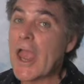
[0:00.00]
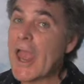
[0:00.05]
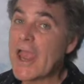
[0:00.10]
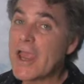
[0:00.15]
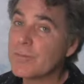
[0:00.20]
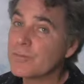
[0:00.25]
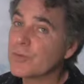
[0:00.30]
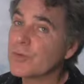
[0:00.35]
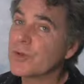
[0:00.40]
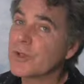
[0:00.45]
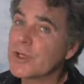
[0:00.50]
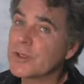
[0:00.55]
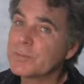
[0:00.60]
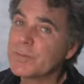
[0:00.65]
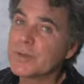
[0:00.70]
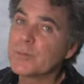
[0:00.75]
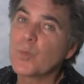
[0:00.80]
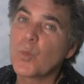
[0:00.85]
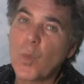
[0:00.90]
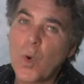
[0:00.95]
April had
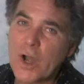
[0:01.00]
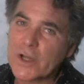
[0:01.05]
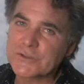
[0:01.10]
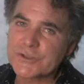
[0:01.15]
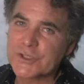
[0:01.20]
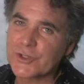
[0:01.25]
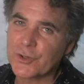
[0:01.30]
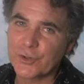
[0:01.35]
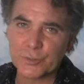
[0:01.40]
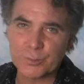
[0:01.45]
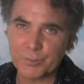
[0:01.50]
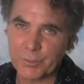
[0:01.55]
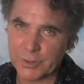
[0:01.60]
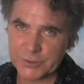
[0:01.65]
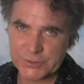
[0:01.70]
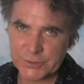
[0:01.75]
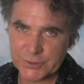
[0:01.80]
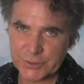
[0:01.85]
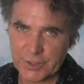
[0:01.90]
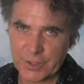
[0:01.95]
been watching her
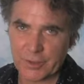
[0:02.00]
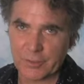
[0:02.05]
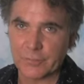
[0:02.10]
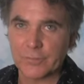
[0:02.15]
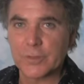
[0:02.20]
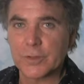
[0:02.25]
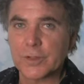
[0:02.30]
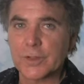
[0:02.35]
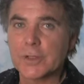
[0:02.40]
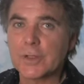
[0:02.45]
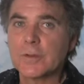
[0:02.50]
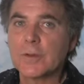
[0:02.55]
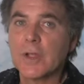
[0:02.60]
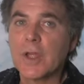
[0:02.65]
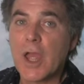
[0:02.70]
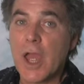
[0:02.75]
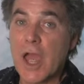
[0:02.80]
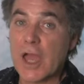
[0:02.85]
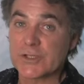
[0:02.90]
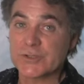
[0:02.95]
budget carefully.
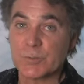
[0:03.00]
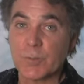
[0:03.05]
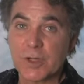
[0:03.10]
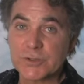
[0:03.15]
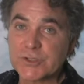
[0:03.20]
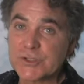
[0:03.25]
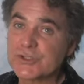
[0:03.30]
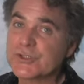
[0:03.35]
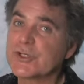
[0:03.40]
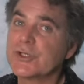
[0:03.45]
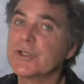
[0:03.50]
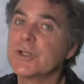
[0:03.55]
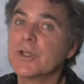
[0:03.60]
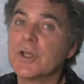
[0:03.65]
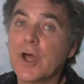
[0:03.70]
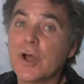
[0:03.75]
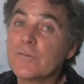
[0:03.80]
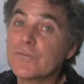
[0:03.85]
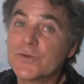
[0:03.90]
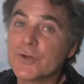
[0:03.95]
As much as she
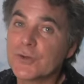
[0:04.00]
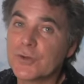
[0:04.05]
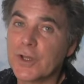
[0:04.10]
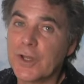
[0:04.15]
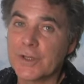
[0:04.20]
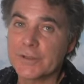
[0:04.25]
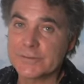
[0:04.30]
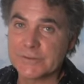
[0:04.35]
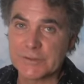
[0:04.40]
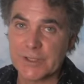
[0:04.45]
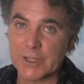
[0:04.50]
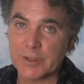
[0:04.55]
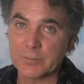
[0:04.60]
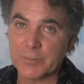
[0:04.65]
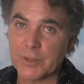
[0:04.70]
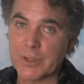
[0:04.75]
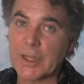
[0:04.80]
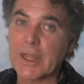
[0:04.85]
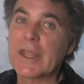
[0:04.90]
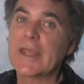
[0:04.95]
loved her
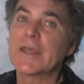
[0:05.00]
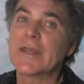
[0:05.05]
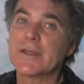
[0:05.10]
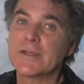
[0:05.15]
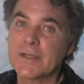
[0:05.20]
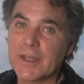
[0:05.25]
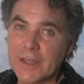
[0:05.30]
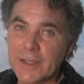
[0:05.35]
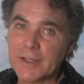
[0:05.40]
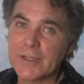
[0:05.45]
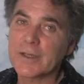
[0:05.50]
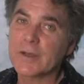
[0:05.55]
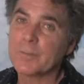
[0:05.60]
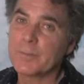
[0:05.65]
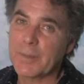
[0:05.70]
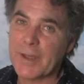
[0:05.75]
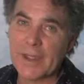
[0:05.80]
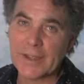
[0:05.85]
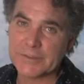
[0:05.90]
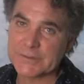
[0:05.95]
landscaping, it had taken a
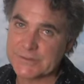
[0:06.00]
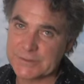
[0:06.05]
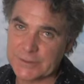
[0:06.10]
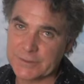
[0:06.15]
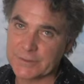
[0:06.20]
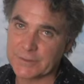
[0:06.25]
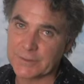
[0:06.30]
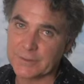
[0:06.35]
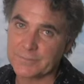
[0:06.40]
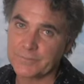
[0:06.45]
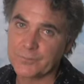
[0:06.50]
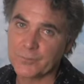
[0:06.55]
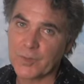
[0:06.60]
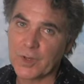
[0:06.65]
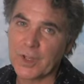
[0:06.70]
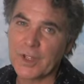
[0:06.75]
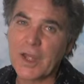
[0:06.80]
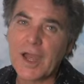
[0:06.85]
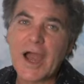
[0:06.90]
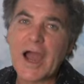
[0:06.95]
back seat.
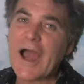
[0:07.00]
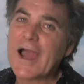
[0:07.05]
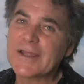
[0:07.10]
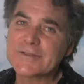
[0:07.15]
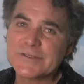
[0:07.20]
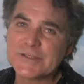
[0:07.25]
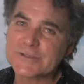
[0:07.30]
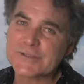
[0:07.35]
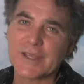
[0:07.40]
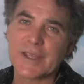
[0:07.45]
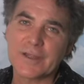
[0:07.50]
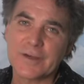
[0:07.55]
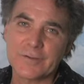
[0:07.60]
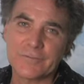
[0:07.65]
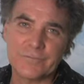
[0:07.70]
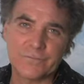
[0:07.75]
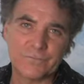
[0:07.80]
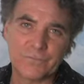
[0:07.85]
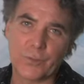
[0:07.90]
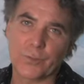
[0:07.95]
I just can't
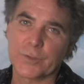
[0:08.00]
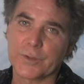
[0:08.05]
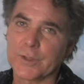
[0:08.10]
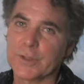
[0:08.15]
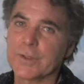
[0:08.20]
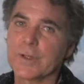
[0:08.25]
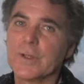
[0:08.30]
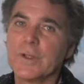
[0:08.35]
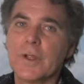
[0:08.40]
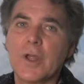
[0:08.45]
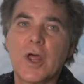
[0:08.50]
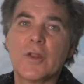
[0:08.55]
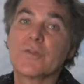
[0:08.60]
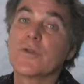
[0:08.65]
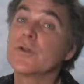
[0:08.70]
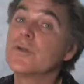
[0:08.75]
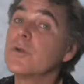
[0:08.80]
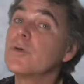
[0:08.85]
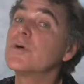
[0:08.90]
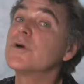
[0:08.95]
afford it.
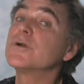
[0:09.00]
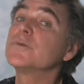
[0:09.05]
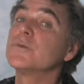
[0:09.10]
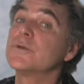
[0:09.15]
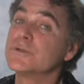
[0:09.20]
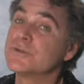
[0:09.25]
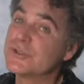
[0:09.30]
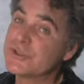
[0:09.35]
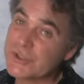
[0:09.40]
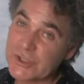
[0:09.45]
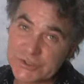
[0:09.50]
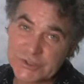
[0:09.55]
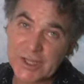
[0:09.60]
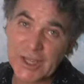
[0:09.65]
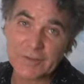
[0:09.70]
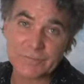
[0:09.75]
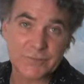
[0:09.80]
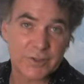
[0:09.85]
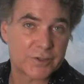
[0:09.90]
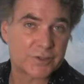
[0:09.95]
The Lord will just
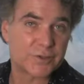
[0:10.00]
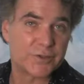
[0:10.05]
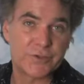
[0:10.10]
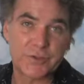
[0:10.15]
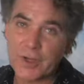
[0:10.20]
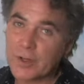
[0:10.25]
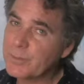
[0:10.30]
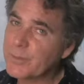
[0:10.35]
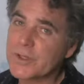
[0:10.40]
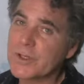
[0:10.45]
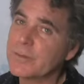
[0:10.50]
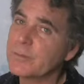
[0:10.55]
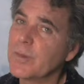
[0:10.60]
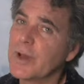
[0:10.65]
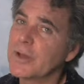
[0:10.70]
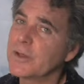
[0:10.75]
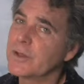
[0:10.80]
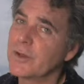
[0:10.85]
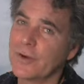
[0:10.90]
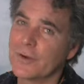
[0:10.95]
have to dump it in
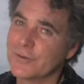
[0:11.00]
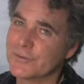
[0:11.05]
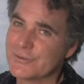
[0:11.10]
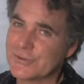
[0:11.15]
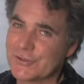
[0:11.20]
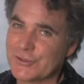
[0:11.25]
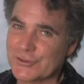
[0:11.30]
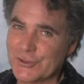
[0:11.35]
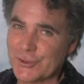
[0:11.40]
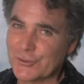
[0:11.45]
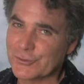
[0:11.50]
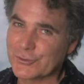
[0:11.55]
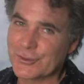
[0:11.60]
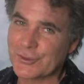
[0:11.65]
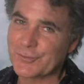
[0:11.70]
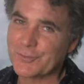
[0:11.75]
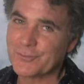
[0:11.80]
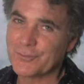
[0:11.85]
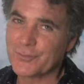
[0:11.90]
my yard, she joked.